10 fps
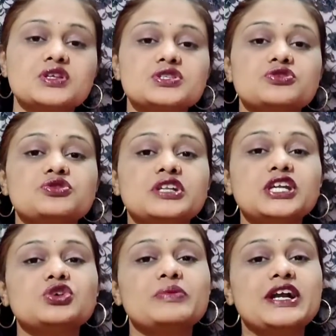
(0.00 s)
So
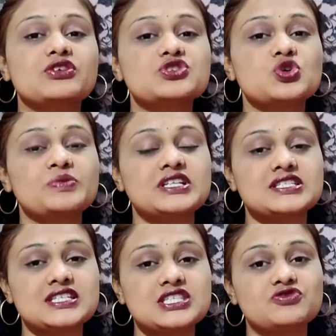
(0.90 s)
routine or microscopic
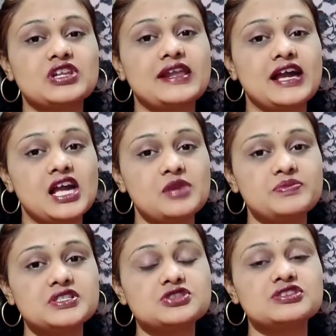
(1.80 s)
test will
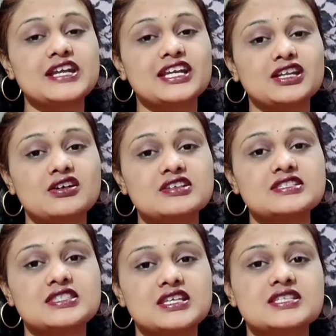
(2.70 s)
help us to
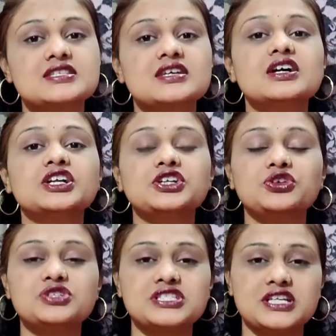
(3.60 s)
diagnose this
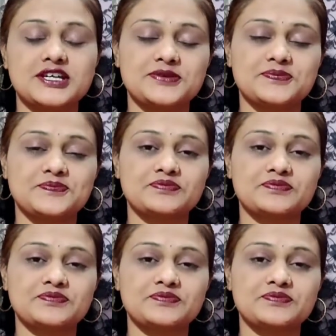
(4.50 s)
UTI.